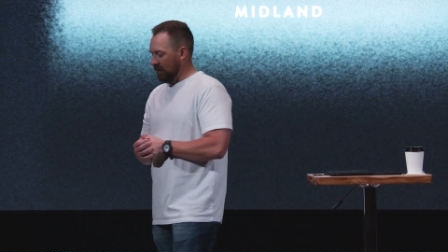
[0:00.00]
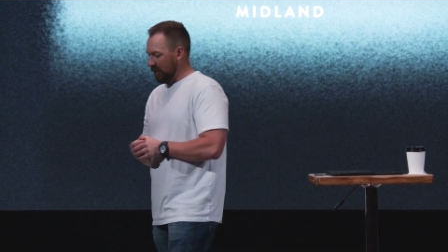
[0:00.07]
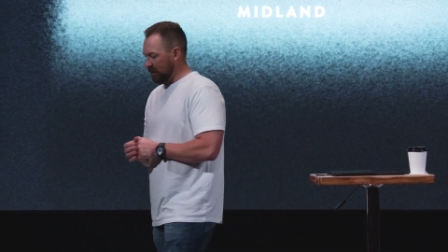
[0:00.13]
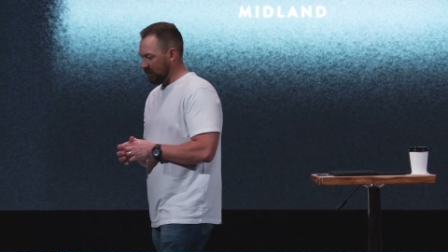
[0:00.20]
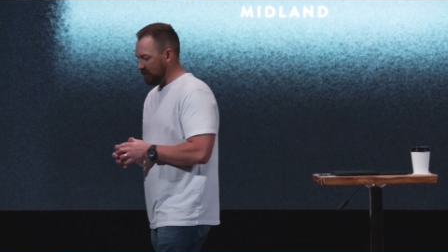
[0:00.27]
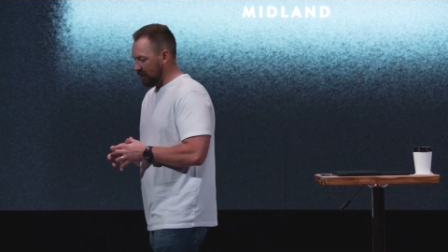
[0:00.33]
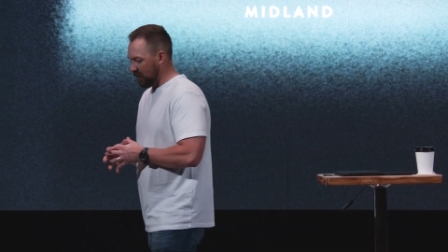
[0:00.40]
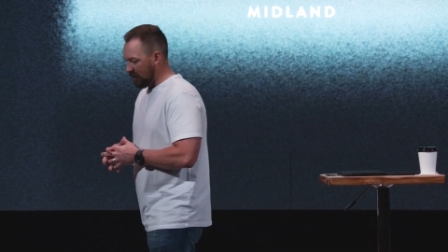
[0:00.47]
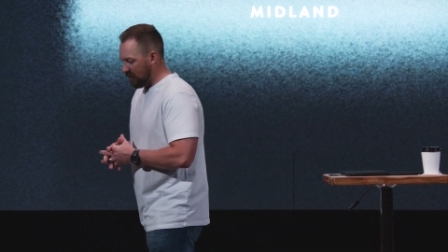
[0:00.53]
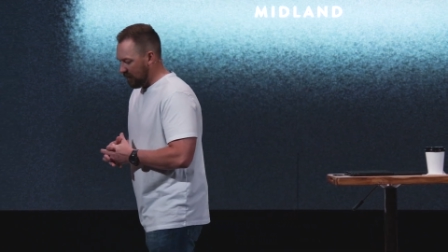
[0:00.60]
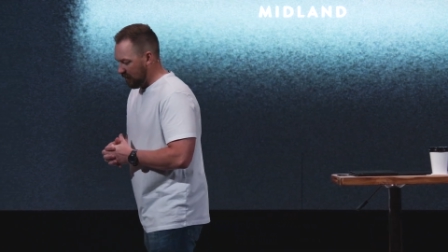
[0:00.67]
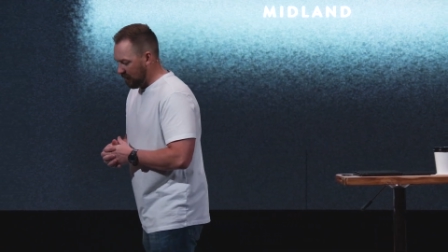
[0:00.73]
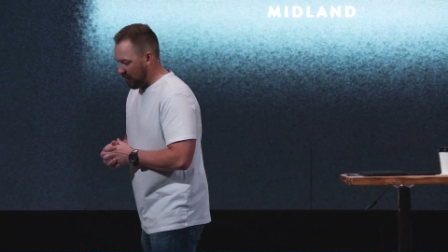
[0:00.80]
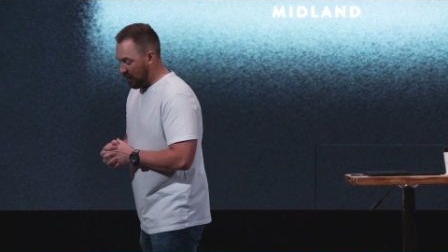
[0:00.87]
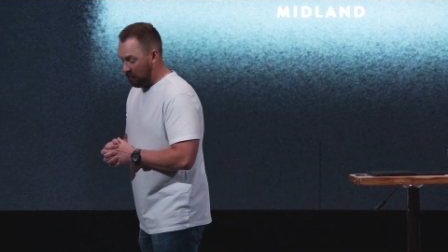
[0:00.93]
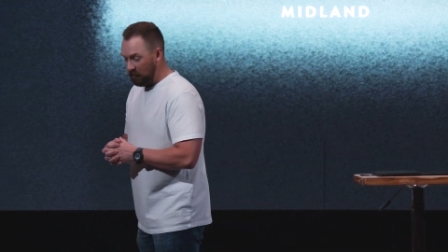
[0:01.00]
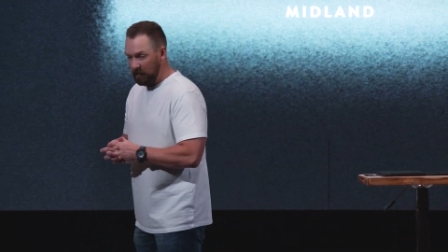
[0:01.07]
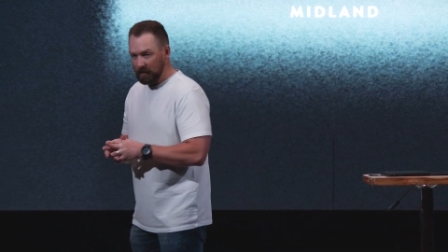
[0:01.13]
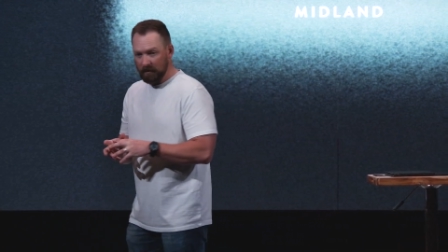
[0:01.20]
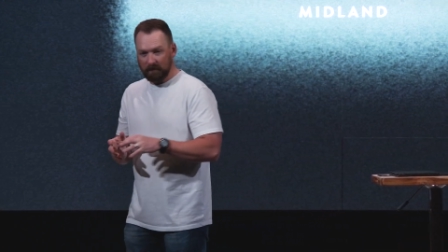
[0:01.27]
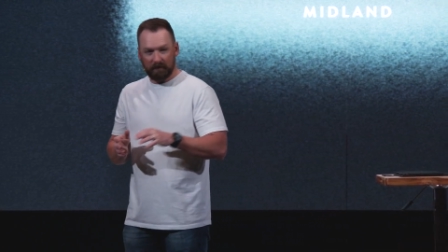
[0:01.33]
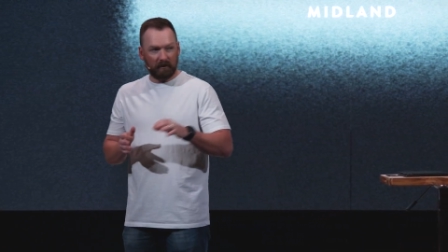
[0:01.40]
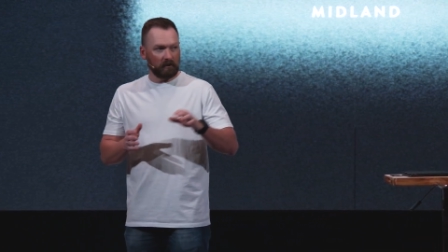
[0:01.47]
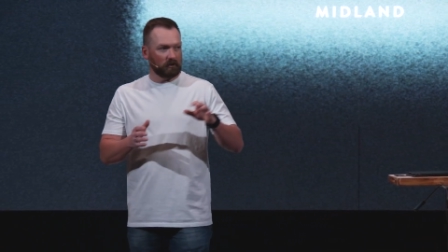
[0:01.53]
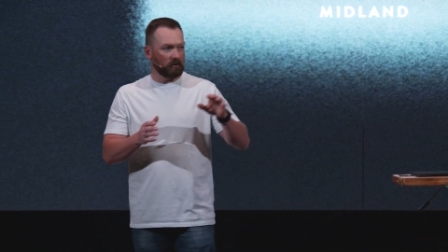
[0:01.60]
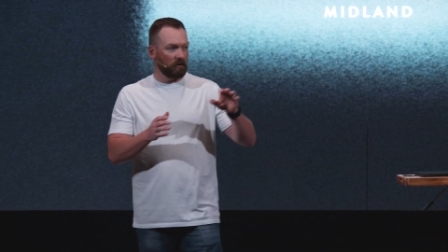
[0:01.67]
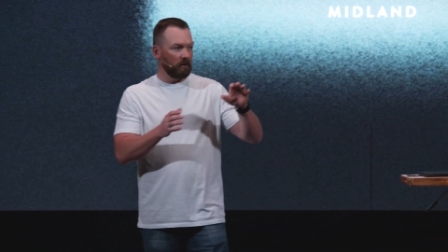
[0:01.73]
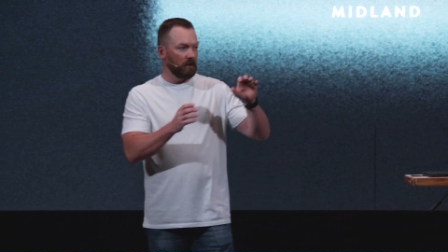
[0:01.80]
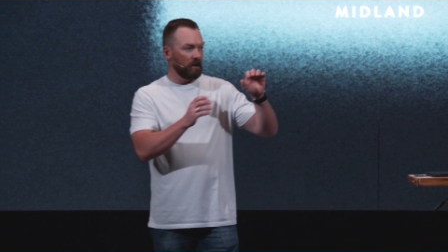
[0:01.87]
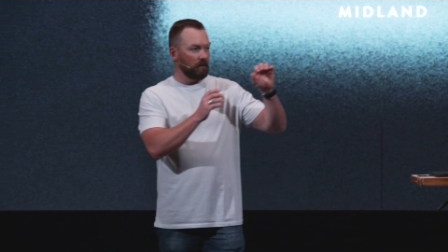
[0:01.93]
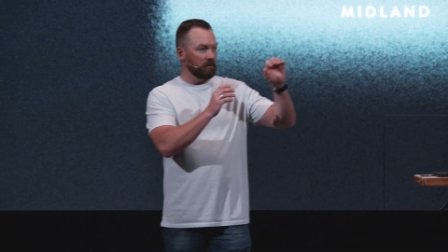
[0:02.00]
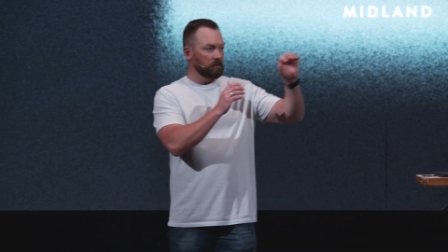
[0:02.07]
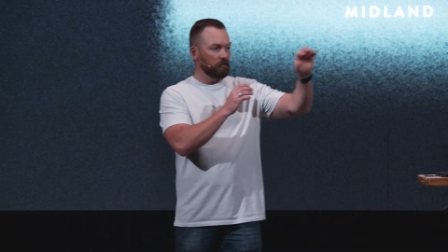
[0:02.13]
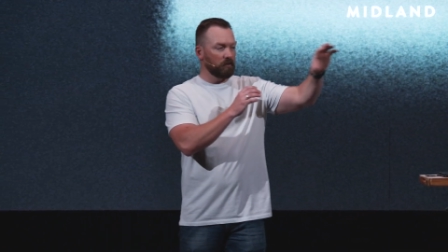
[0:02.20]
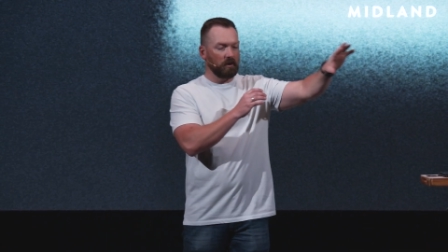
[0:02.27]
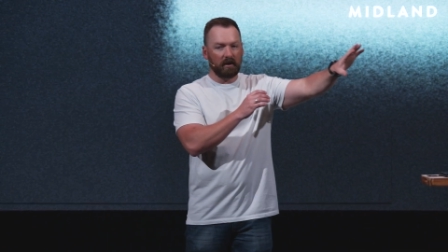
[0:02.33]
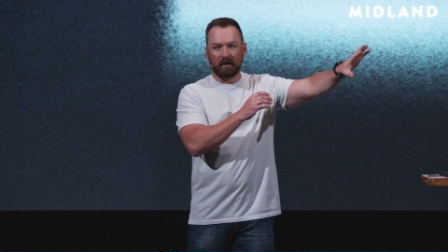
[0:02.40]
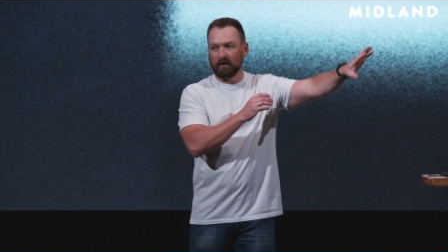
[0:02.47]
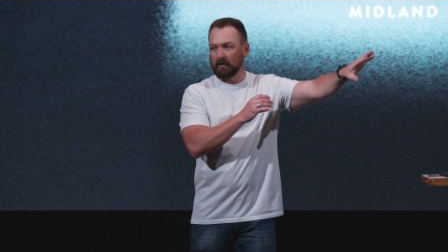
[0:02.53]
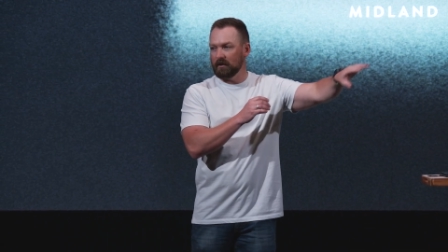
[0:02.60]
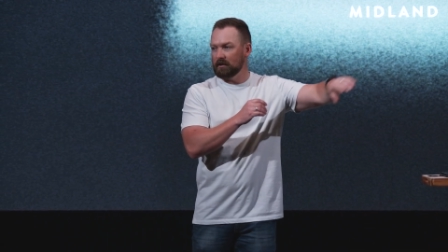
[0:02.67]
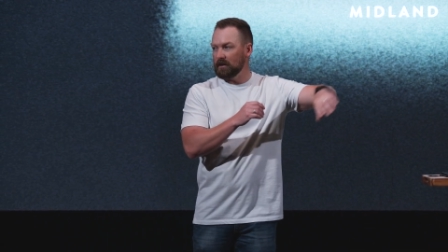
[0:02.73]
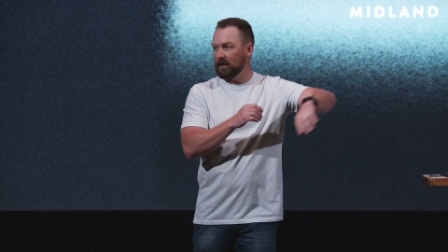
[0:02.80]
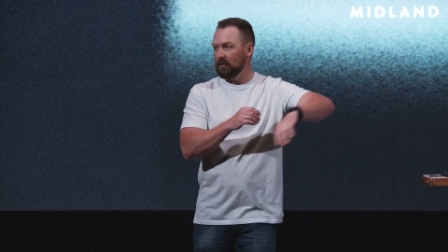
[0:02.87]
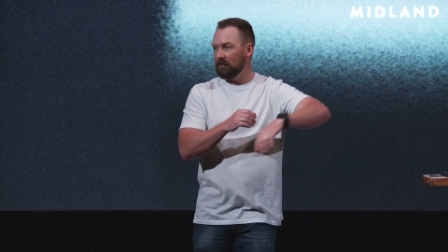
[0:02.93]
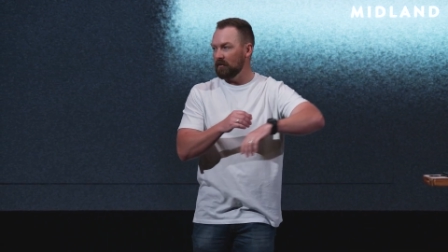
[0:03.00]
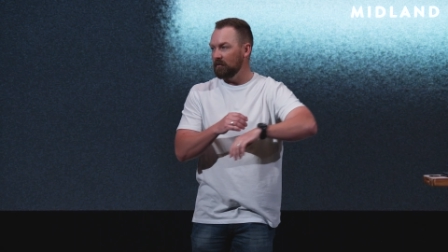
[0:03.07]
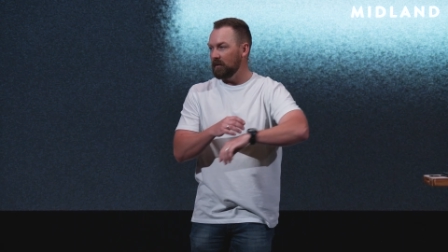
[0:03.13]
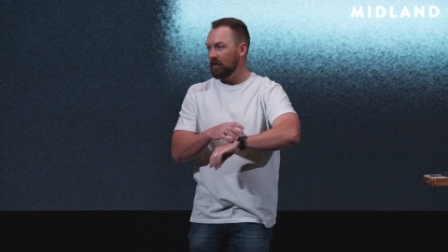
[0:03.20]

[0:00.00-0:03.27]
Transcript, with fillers: He's like, uh, I really felt strongly, I was praying on this side of the room,